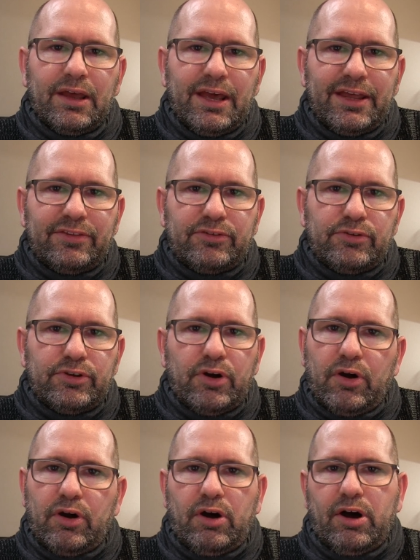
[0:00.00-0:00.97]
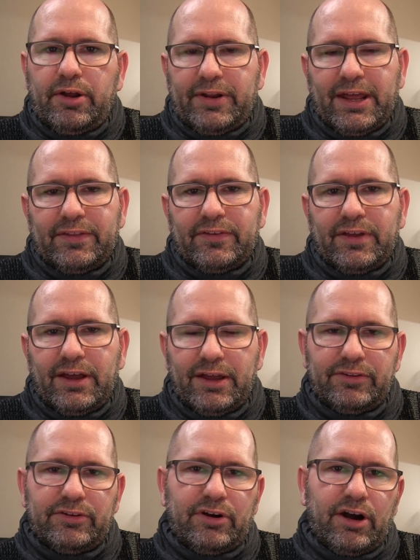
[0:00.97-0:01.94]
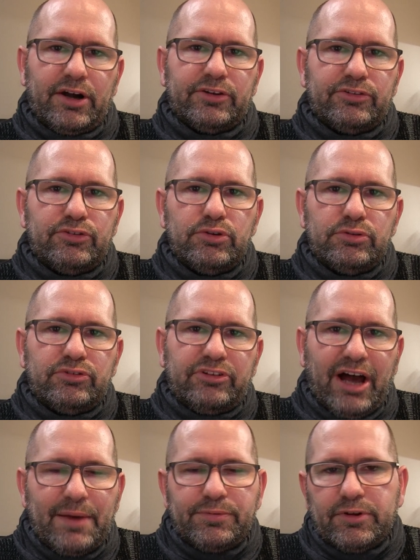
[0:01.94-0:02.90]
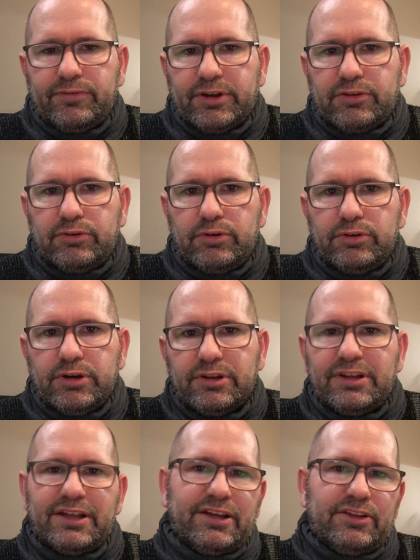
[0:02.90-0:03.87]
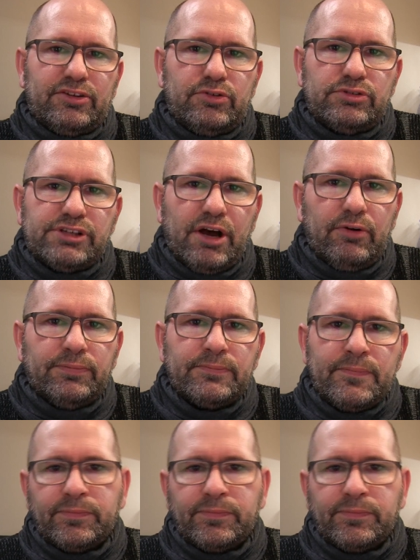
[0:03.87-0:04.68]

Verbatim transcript: into your hot end. And there are two types of extruders that can do so.